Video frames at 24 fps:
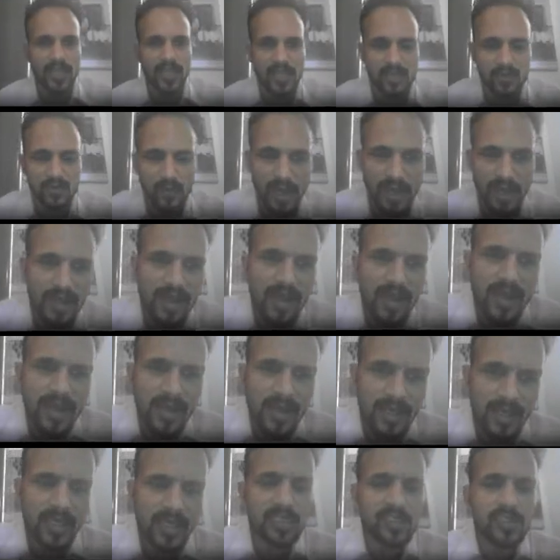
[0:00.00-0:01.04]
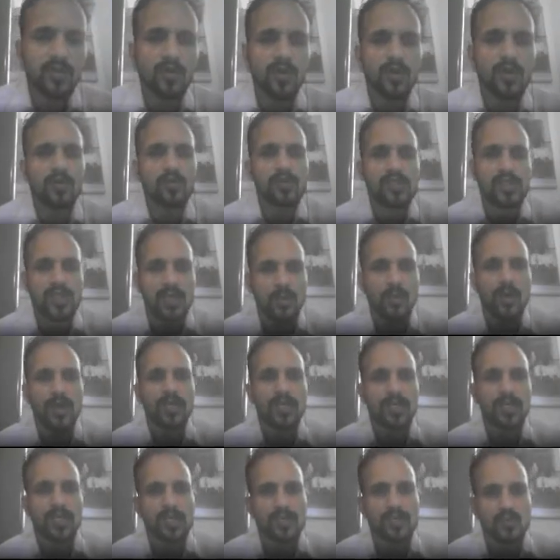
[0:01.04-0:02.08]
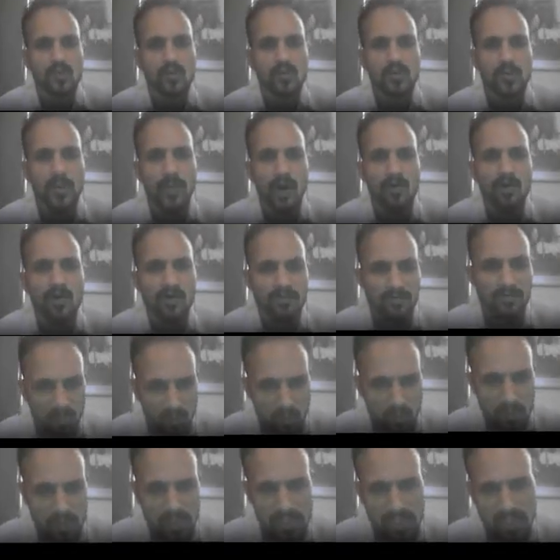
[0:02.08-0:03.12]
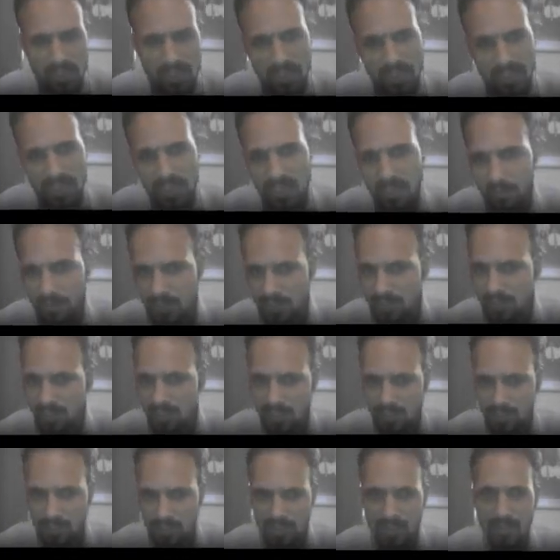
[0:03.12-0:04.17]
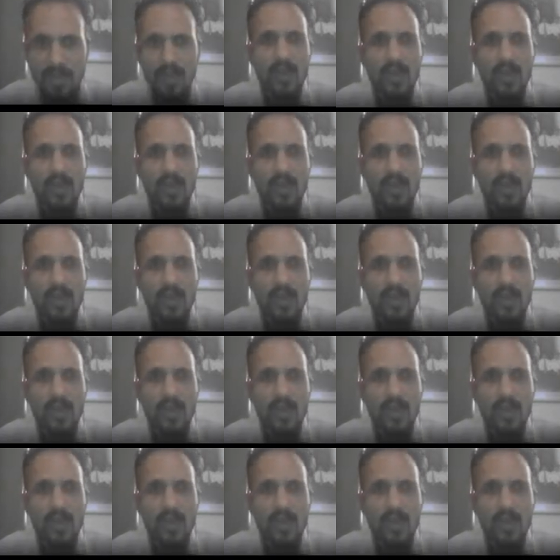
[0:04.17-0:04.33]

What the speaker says: That's why E is equal to sigma T raised to the power 4 is the correct representation